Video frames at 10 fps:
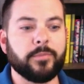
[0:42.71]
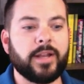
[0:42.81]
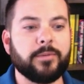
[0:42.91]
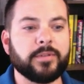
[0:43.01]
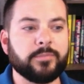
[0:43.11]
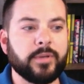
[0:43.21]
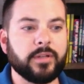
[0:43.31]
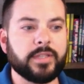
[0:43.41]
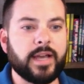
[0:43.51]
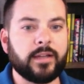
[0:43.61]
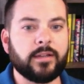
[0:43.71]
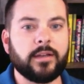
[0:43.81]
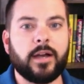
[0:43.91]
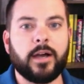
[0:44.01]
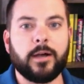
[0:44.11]
name is Bill Degg,
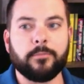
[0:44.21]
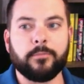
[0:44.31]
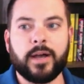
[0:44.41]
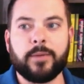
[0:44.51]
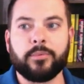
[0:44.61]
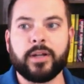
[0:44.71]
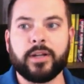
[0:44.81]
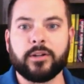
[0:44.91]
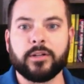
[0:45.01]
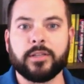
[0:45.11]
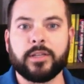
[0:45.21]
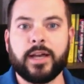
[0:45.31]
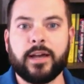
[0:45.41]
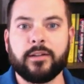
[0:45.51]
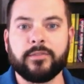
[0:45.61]
operating currently
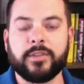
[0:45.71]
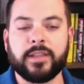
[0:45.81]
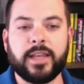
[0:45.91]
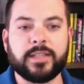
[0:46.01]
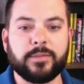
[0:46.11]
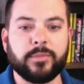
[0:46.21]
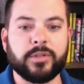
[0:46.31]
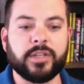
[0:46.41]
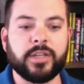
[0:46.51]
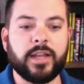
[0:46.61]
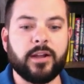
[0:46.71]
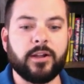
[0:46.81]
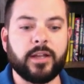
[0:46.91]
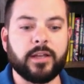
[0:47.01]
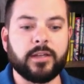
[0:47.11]
out of the Lansing, Michigan
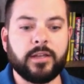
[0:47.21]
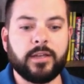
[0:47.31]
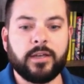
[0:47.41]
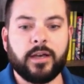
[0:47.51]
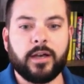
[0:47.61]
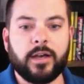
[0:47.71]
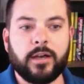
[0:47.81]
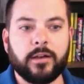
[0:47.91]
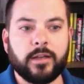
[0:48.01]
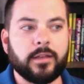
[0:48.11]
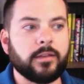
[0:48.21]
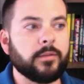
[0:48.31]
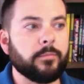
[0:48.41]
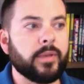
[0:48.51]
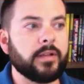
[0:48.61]
area.
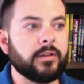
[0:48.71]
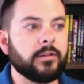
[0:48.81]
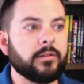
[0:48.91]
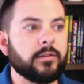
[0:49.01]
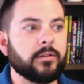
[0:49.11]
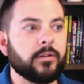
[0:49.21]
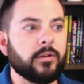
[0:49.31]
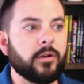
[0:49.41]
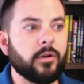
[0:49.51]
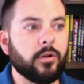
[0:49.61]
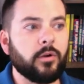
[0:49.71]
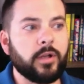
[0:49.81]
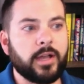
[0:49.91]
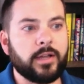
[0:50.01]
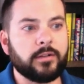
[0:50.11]
Been
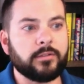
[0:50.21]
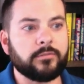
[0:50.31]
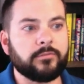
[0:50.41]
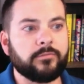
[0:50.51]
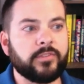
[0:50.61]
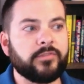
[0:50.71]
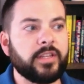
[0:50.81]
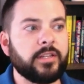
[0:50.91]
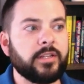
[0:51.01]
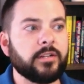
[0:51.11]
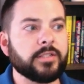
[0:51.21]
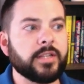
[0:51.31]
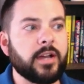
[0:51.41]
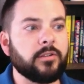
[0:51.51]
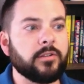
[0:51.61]
going on 15 years
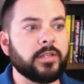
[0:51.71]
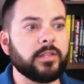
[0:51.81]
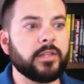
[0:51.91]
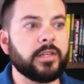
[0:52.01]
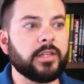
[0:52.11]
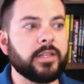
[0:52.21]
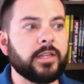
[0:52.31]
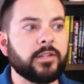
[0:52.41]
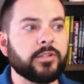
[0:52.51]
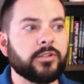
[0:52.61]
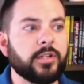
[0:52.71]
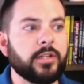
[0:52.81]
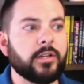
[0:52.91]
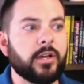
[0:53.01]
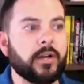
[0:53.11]
now in the
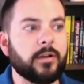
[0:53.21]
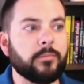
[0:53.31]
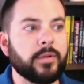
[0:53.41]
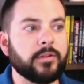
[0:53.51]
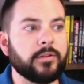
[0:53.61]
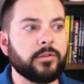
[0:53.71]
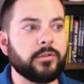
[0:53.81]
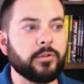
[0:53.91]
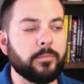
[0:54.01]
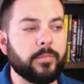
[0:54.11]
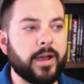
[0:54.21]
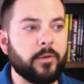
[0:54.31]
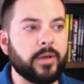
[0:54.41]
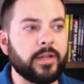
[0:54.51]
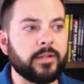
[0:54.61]
industry. Been doing
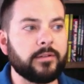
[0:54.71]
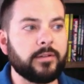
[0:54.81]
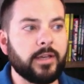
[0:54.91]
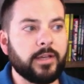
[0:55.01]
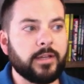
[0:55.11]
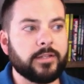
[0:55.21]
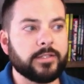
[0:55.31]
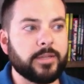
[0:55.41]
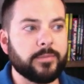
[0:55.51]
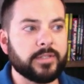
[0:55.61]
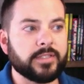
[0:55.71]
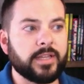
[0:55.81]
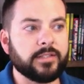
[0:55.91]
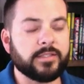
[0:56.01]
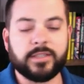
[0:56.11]
Biomed to some
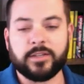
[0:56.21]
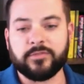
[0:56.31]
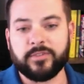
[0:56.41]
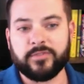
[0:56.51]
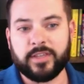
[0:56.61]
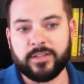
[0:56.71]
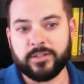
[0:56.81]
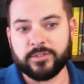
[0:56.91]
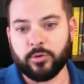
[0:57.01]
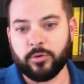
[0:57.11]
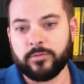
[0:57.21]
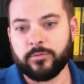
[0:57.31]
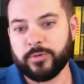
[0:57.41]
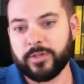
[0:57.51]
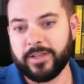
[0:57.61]
extent since I was 15 years old,
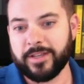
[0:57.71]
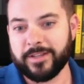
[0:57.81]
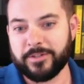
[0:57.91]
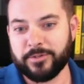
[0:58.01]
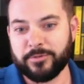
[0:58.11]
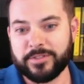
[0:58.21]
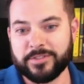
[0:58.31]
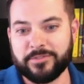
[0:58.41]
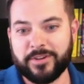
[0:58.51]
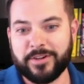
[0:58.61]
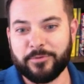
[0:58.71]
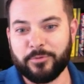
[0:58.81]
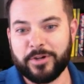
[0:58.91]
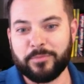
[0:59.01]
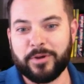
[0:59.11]
which we can get into, which is a very
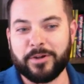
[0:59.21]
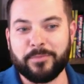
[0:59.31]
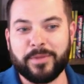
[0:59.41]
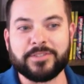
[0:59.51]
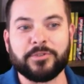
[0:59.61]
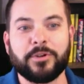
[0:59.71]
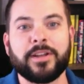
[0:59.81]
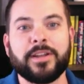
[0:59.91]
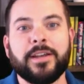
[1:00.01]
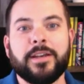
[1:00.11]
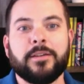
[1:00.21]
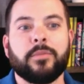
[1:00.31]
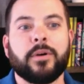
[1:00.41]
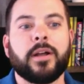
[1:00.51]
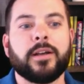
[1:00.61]
weird part of my story.
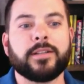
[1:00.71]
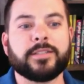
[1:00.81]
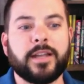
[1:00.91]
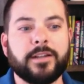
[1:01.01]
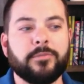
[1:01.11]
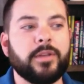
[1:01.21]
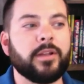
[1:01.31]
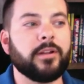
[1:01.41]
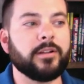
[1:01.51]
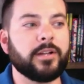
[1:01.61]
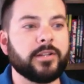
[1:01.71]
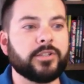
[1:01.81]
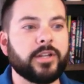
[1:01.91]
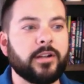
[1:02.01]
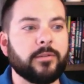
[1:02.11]
But excited to be here and
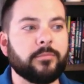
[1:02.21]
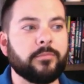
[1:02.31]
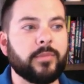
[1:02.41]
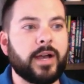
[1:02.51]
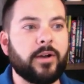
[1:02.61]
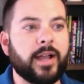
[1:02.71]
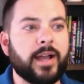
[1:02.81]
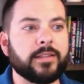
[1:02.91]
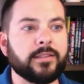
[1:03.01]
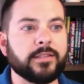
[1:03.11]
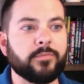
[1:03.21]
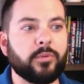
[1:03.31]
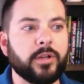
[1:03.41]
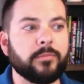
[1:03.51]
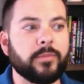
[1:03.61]
share how I got to this
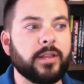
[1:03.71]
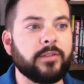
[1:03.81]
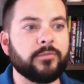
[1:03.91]
point in my life